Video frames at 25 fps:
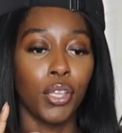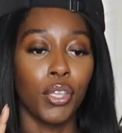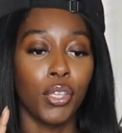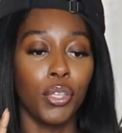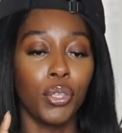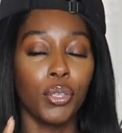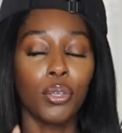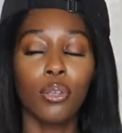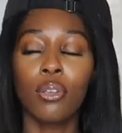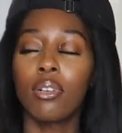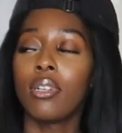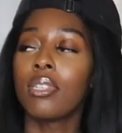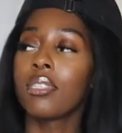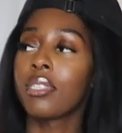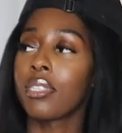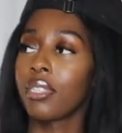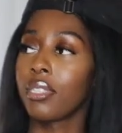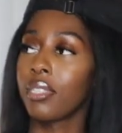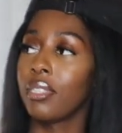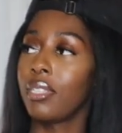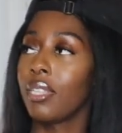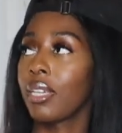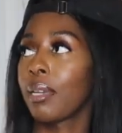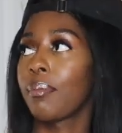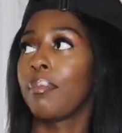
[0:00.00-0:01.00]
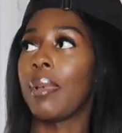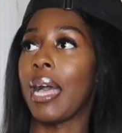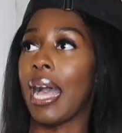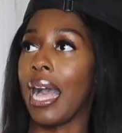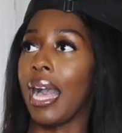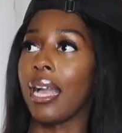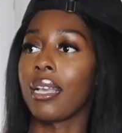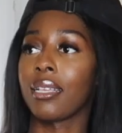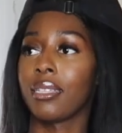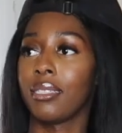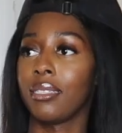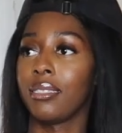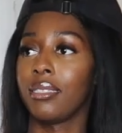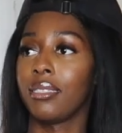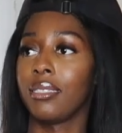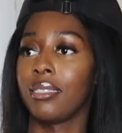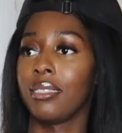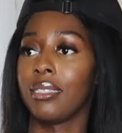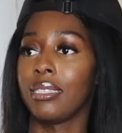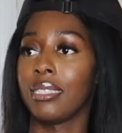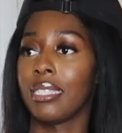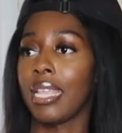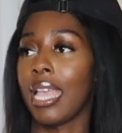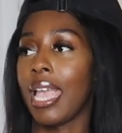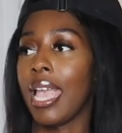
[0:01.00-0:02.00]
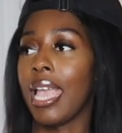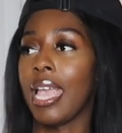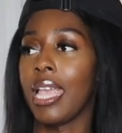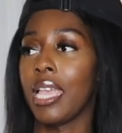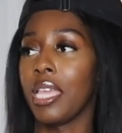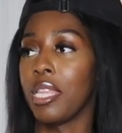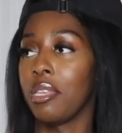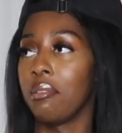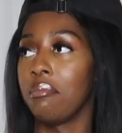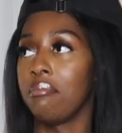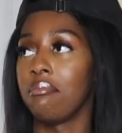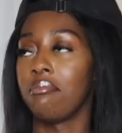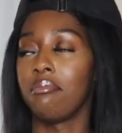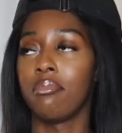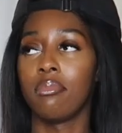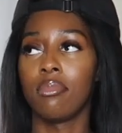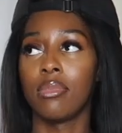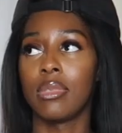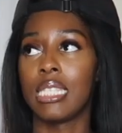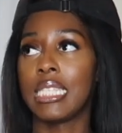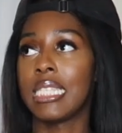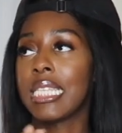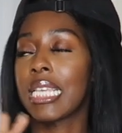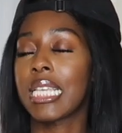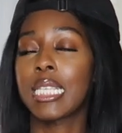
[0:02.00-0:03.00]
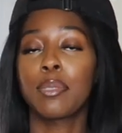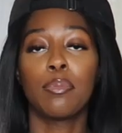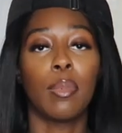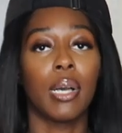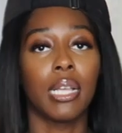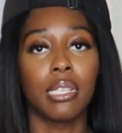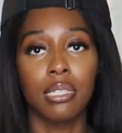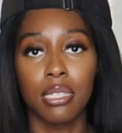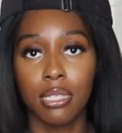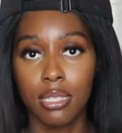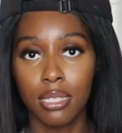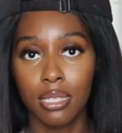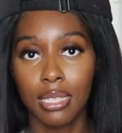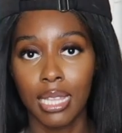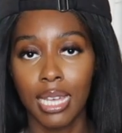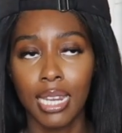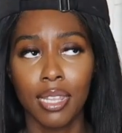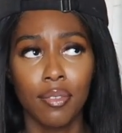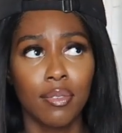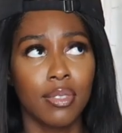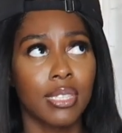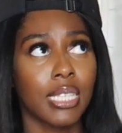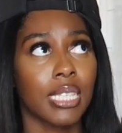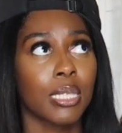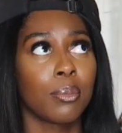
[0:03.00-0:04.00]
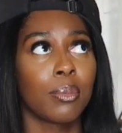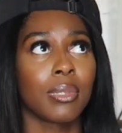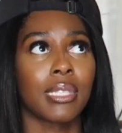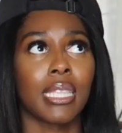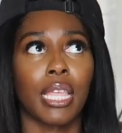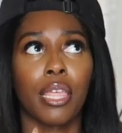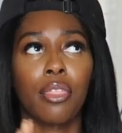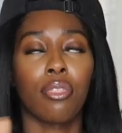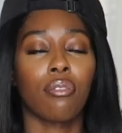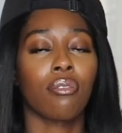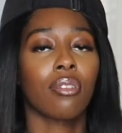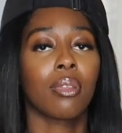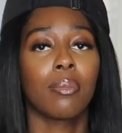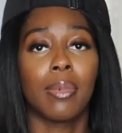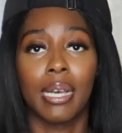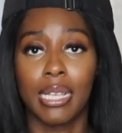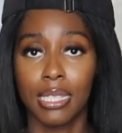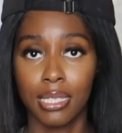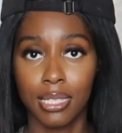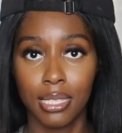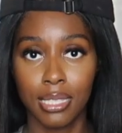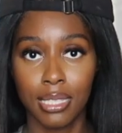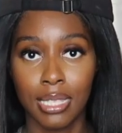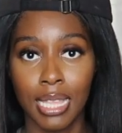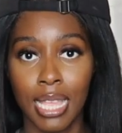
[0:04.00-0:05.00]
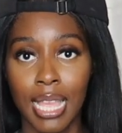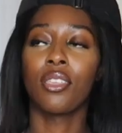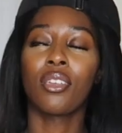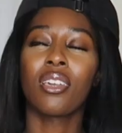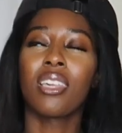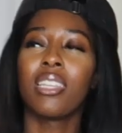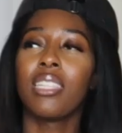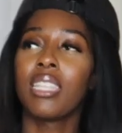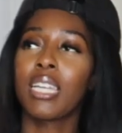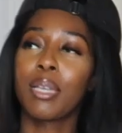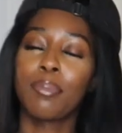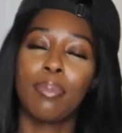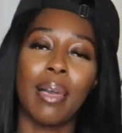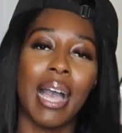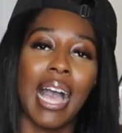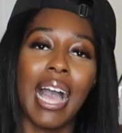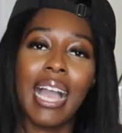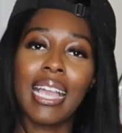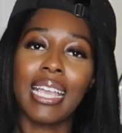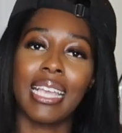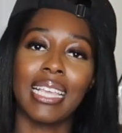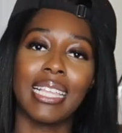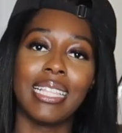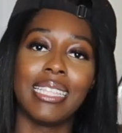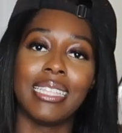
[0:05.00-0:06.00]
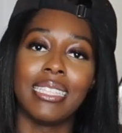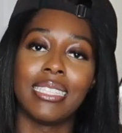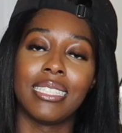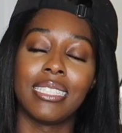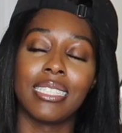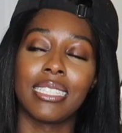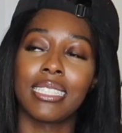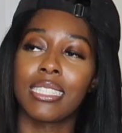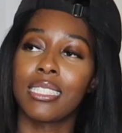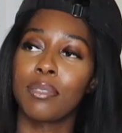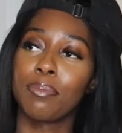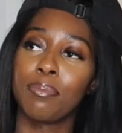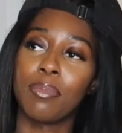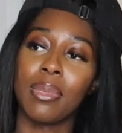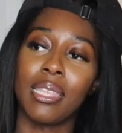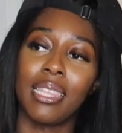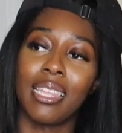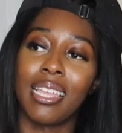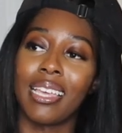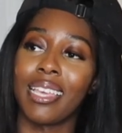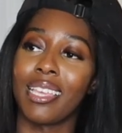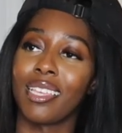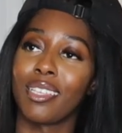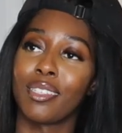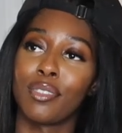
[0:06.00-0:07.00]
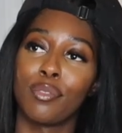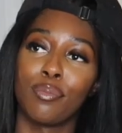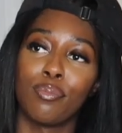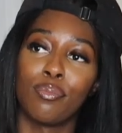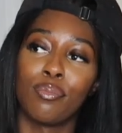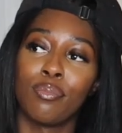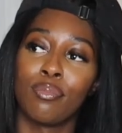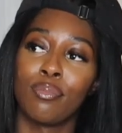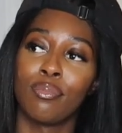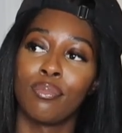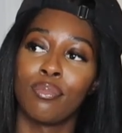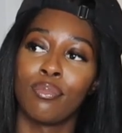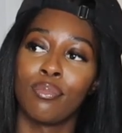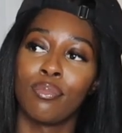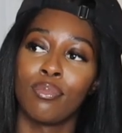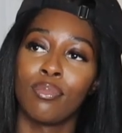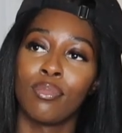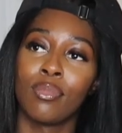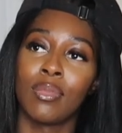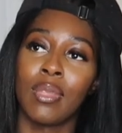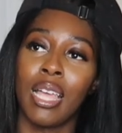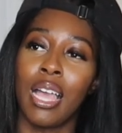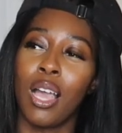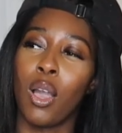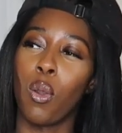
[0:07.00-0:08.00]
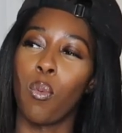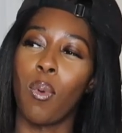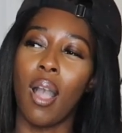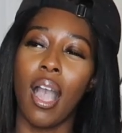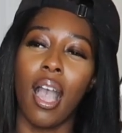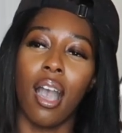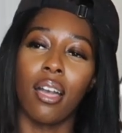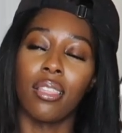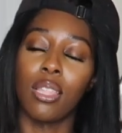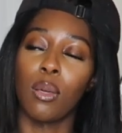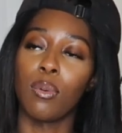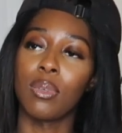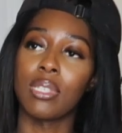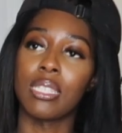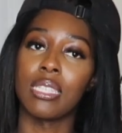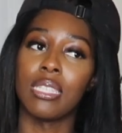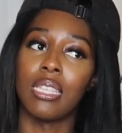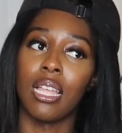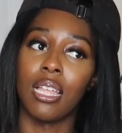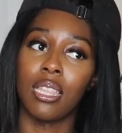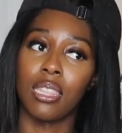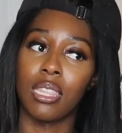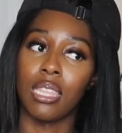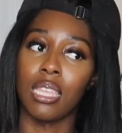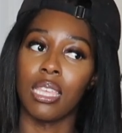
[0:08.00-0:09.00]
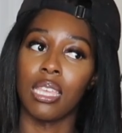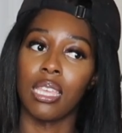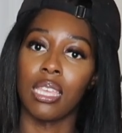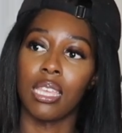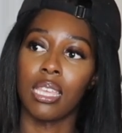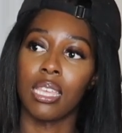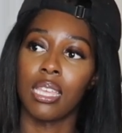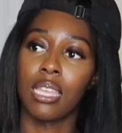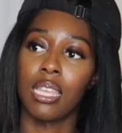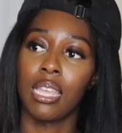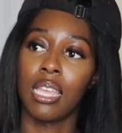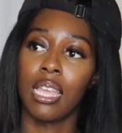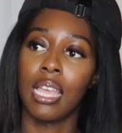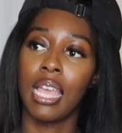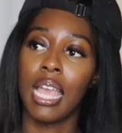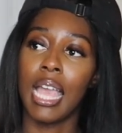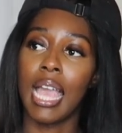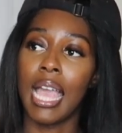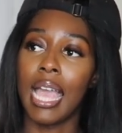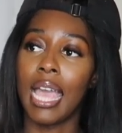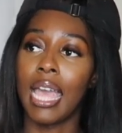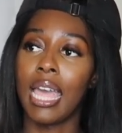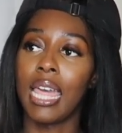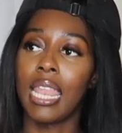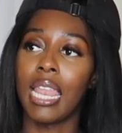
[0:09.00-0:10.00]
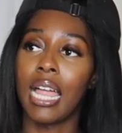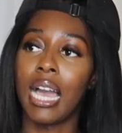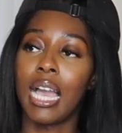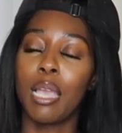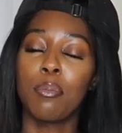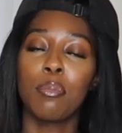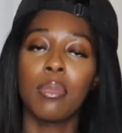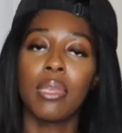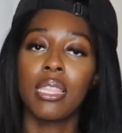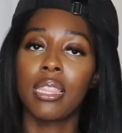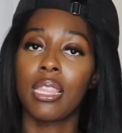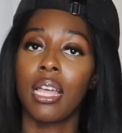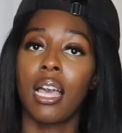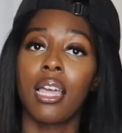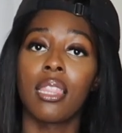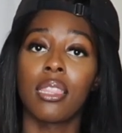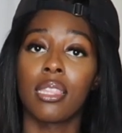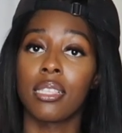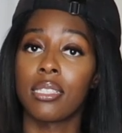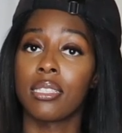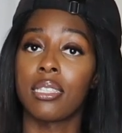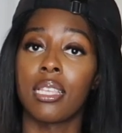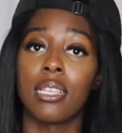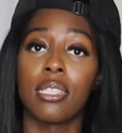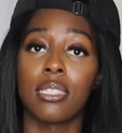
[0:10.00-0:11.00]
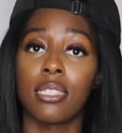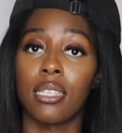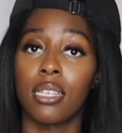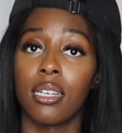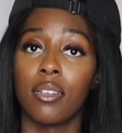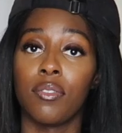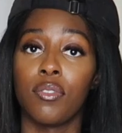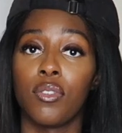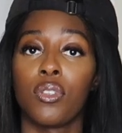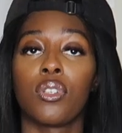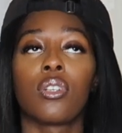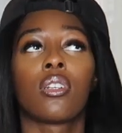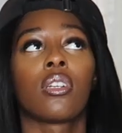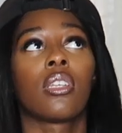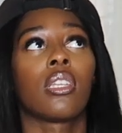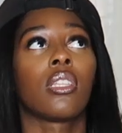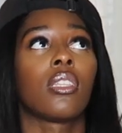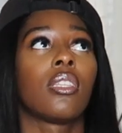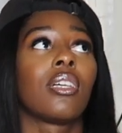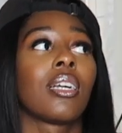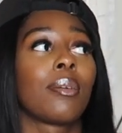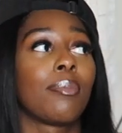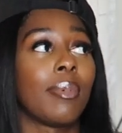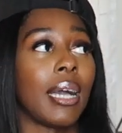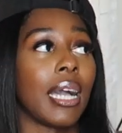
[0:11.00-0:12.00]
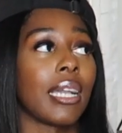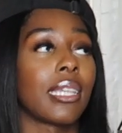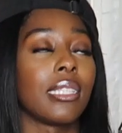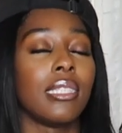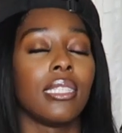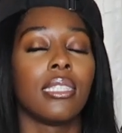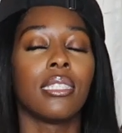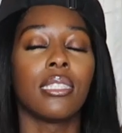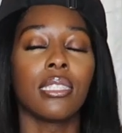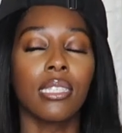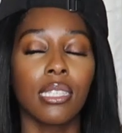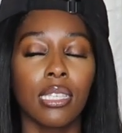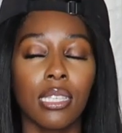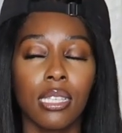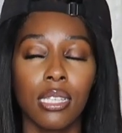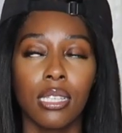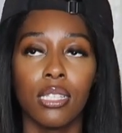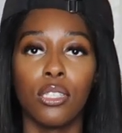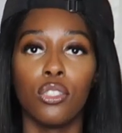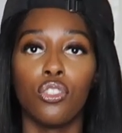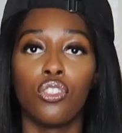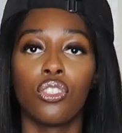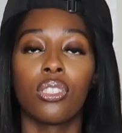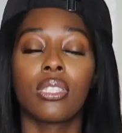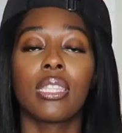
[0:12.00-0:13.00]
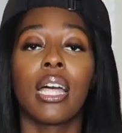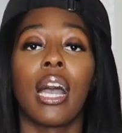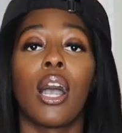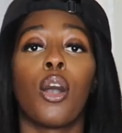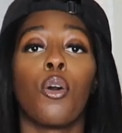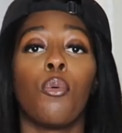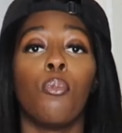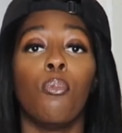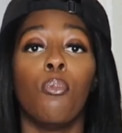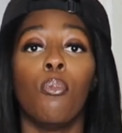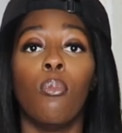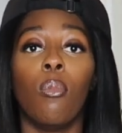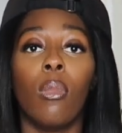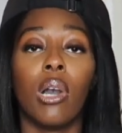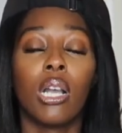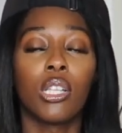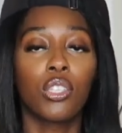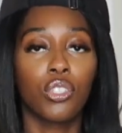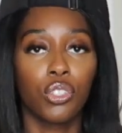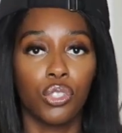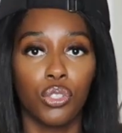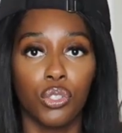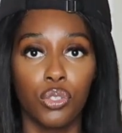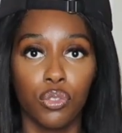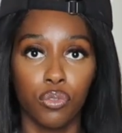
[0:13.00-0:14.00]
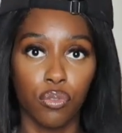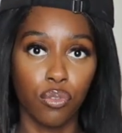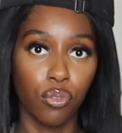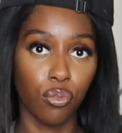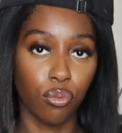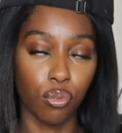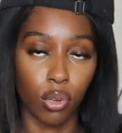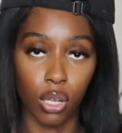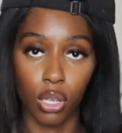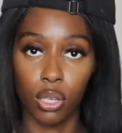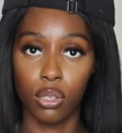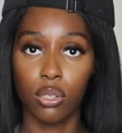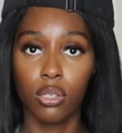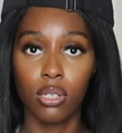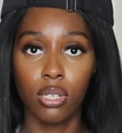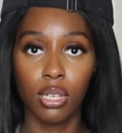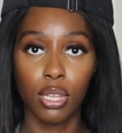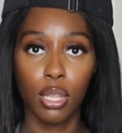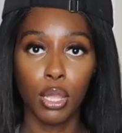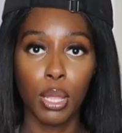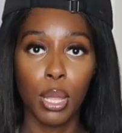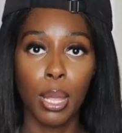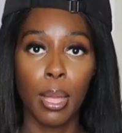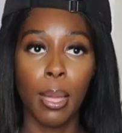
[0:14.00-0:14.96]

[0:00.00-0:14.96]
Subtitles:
you're going to look back and 6 months, not even 6 months, like 3 months. You're gonna look back and just be like, wow, that was nothing. And I mean that in the sense of you're gonna look back and see just how much you've grown,